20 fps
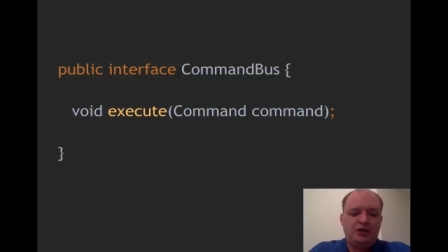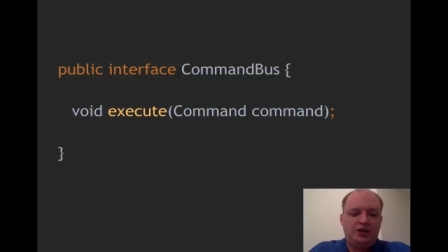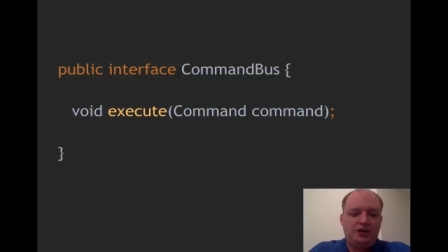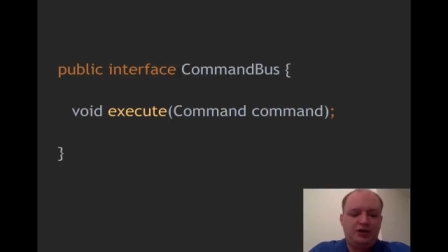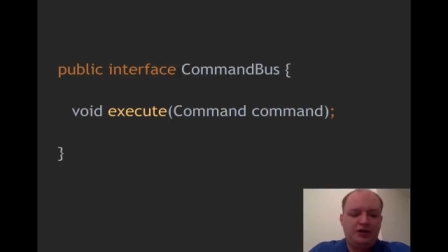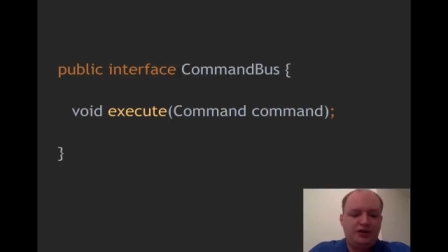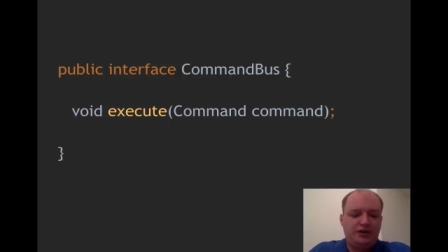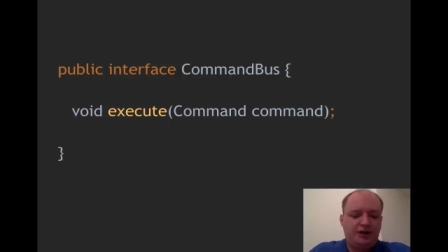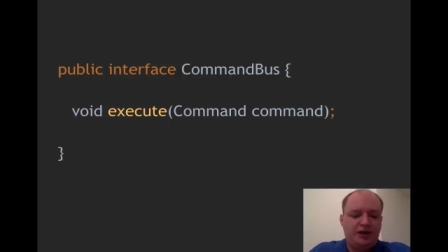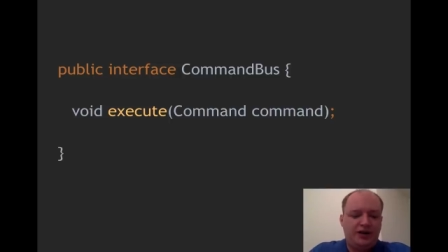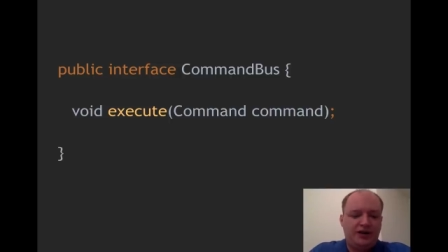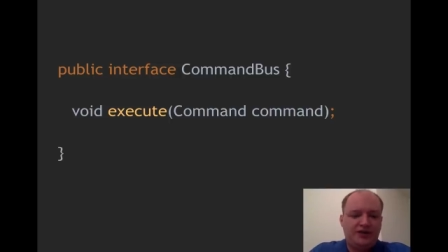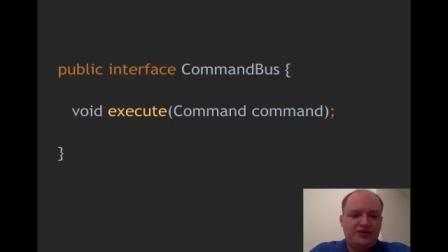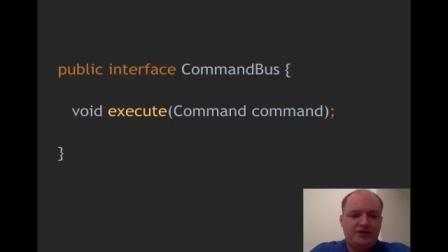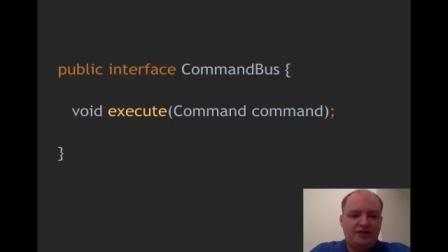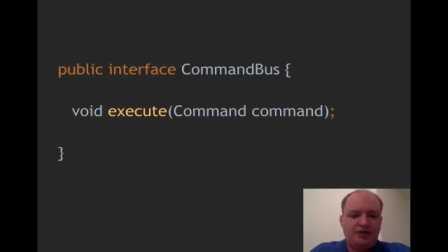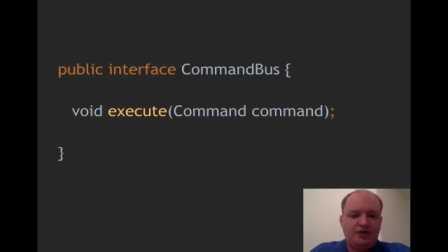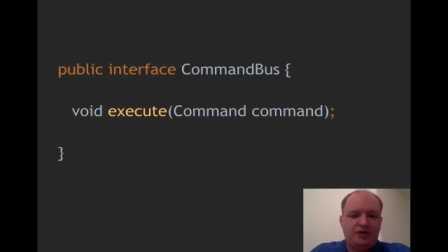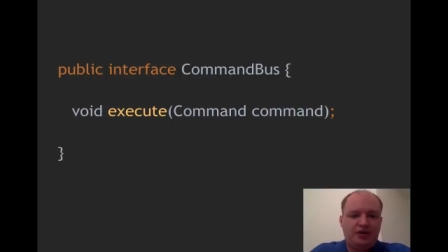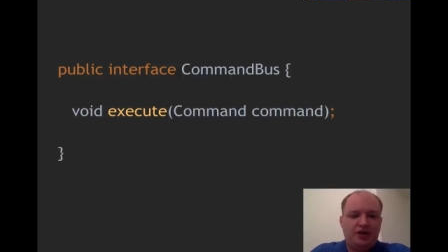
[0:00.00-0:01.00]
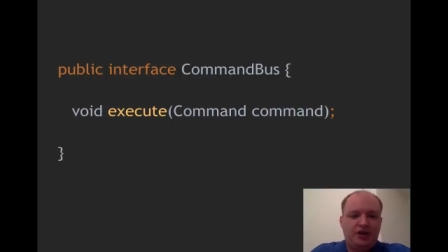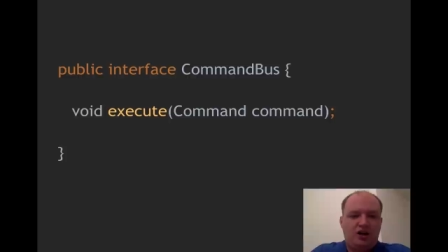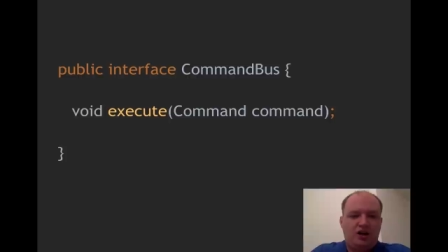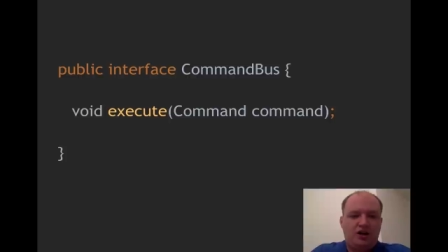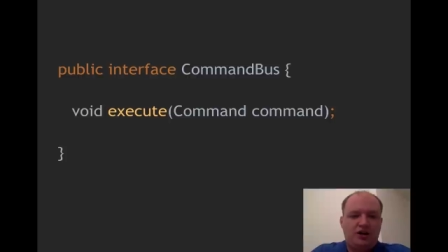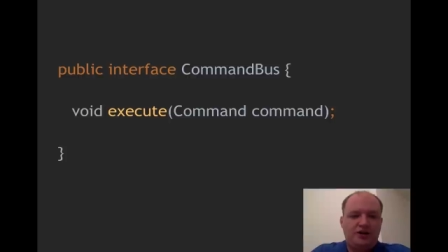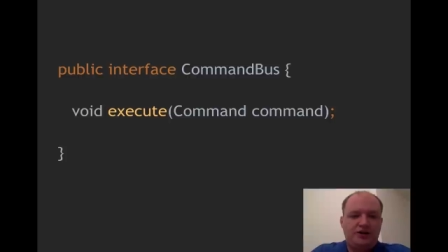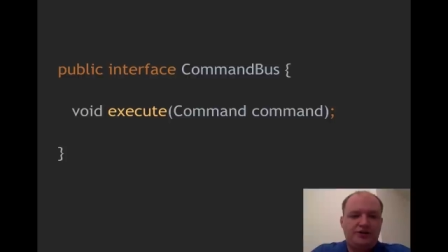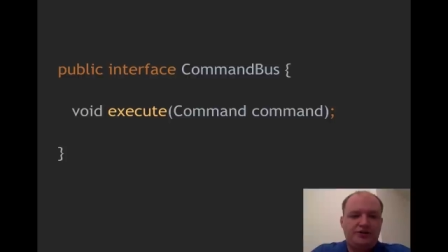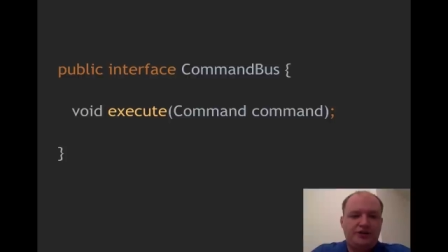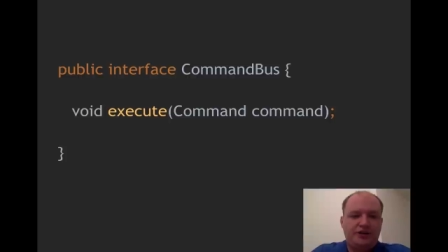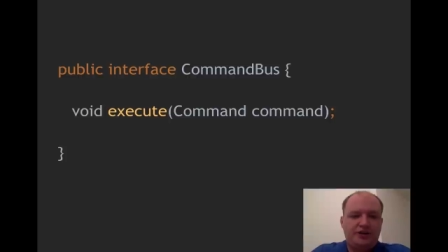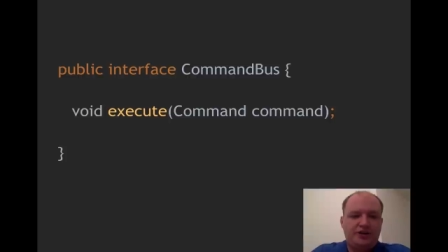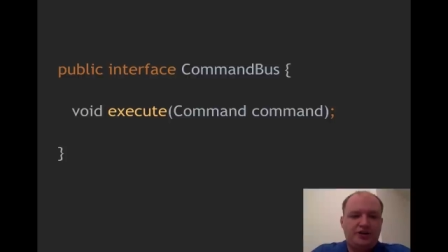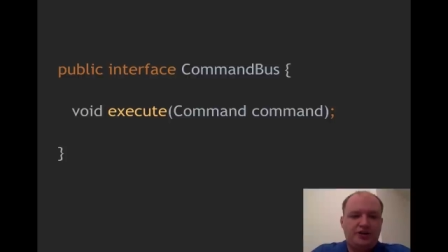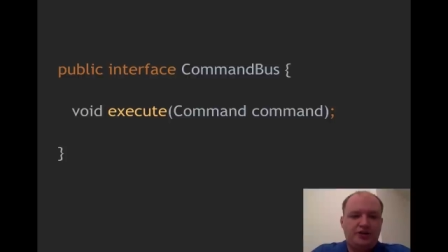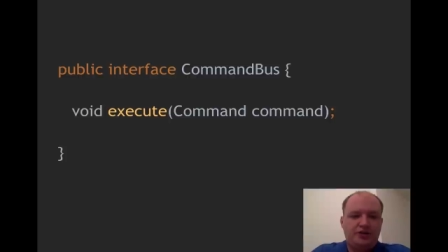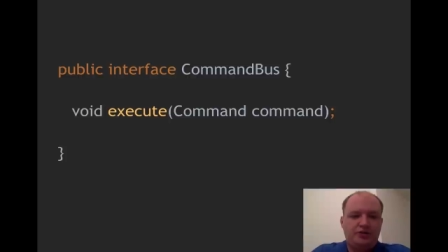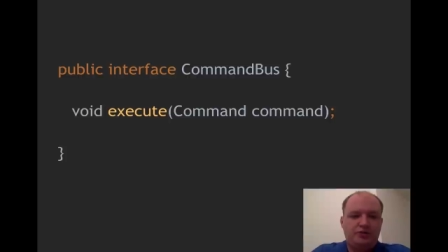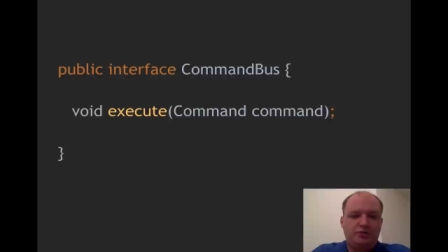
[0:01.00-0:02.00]
in hexagonal
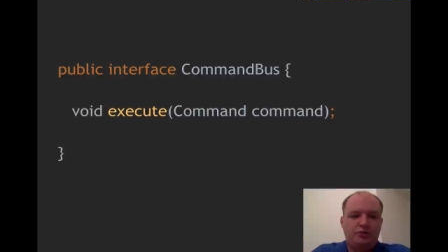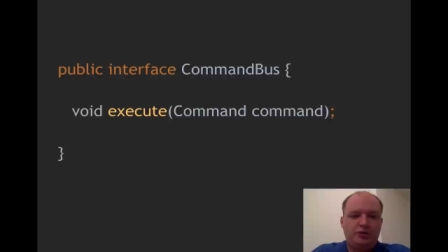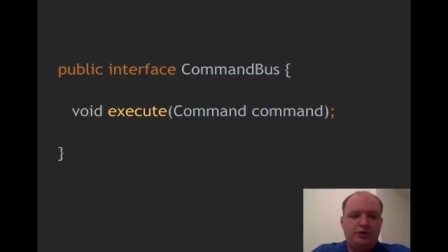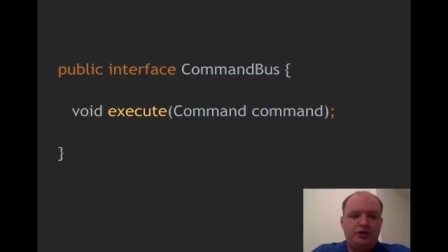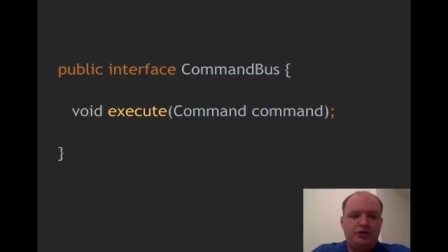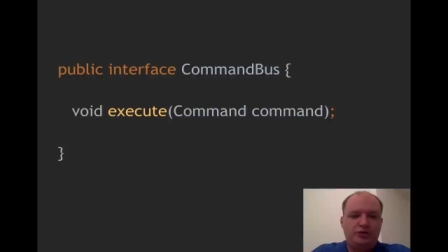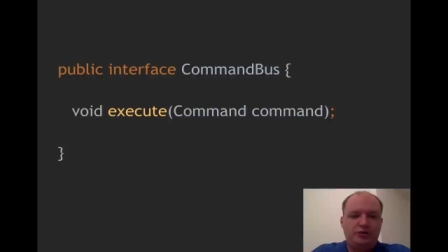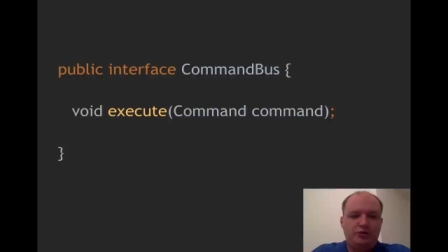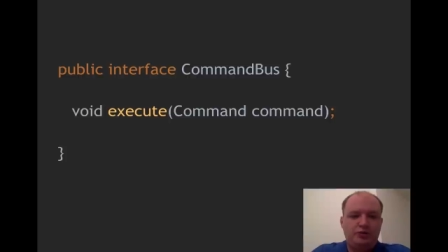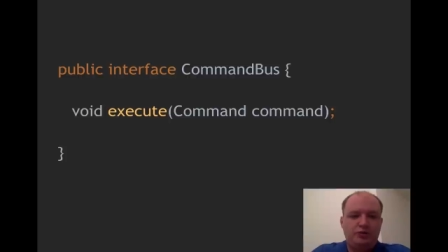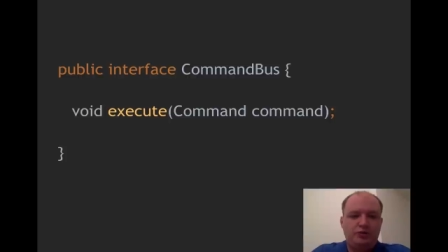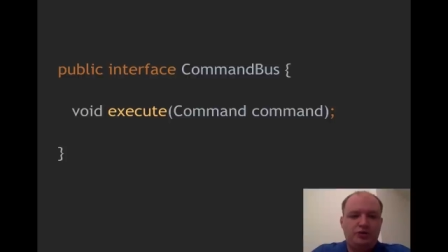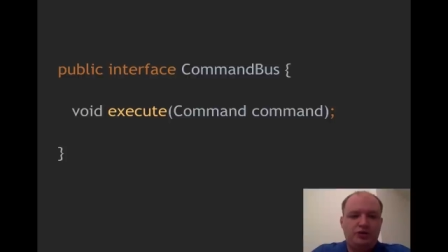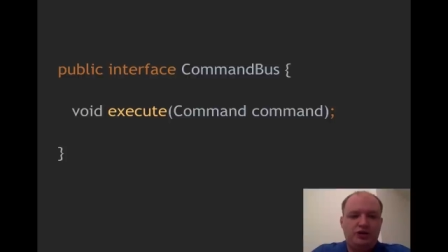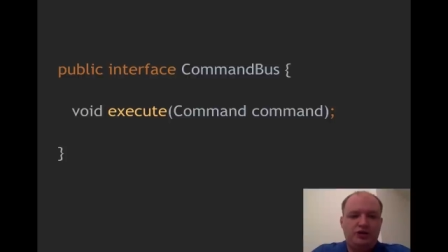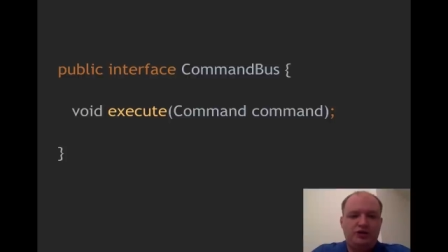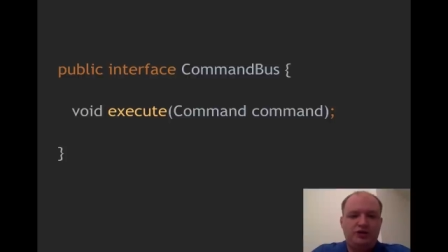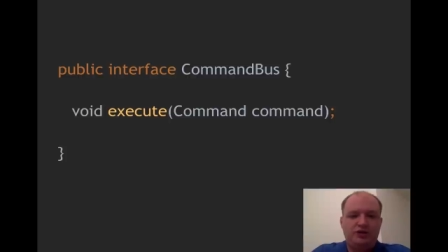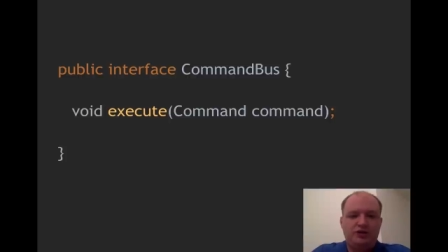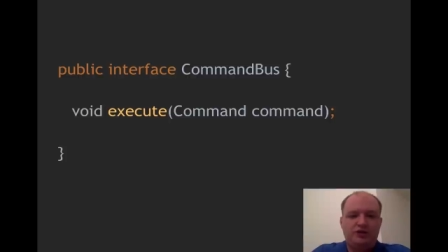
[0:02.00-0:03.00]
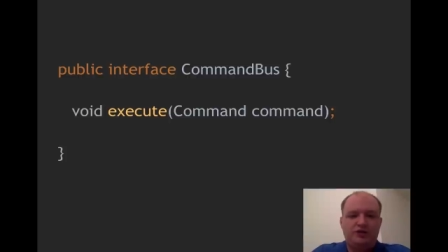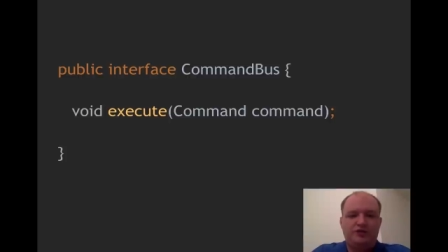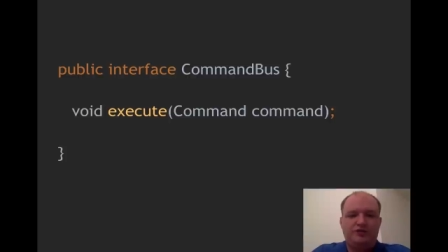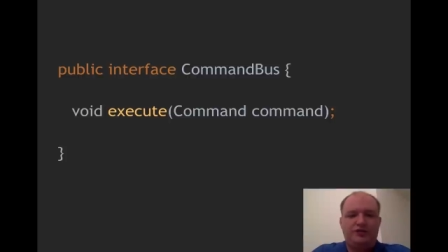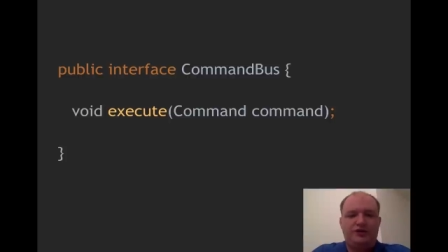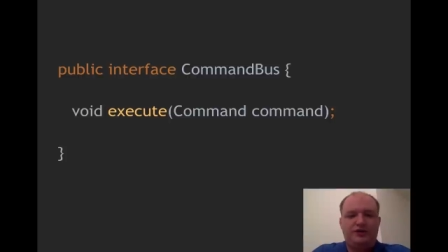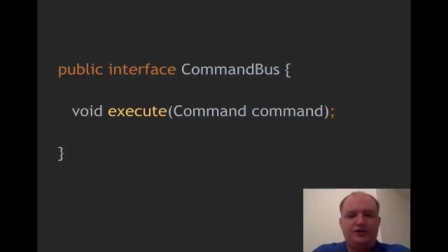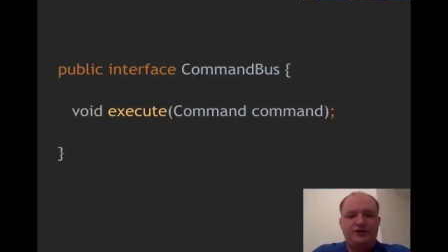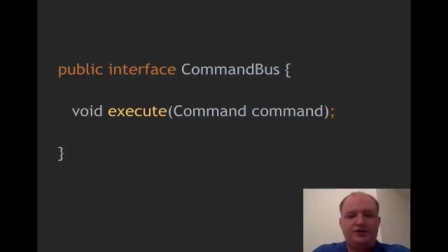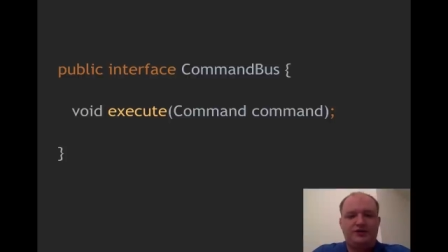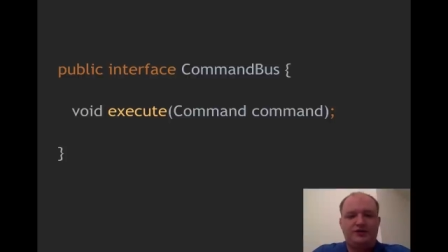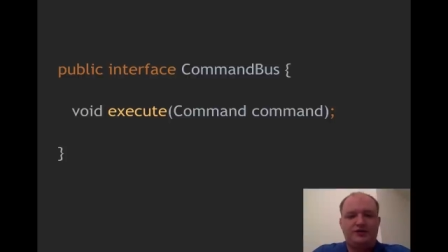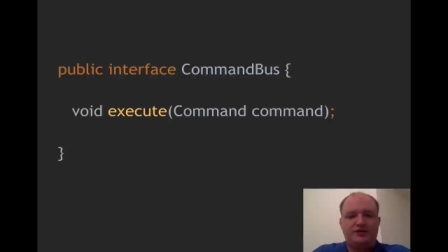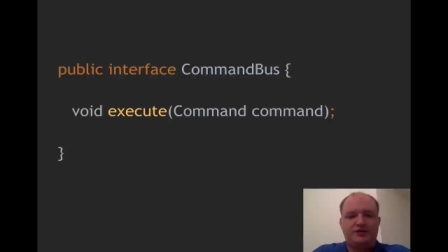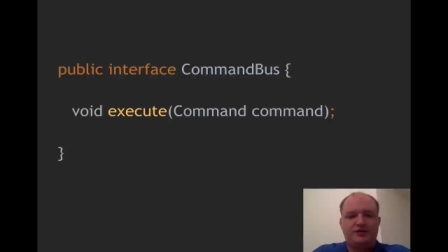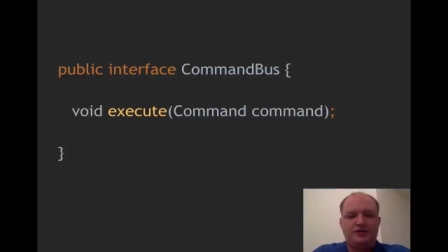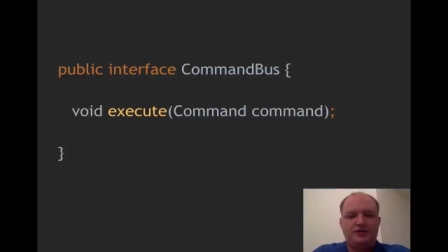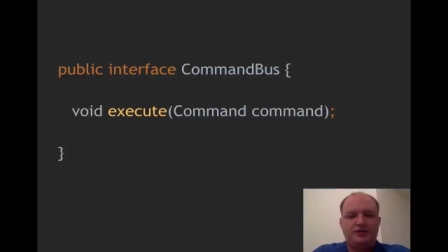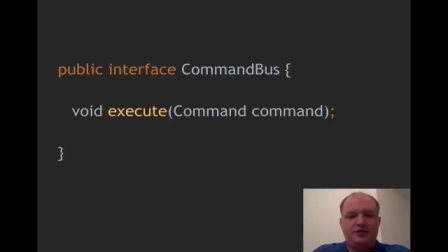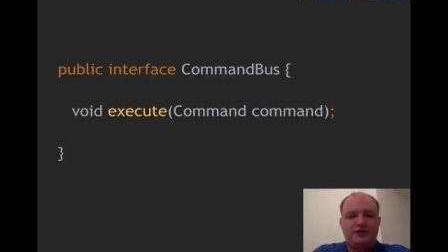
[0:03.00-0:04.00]
architecture, we do need interfaces.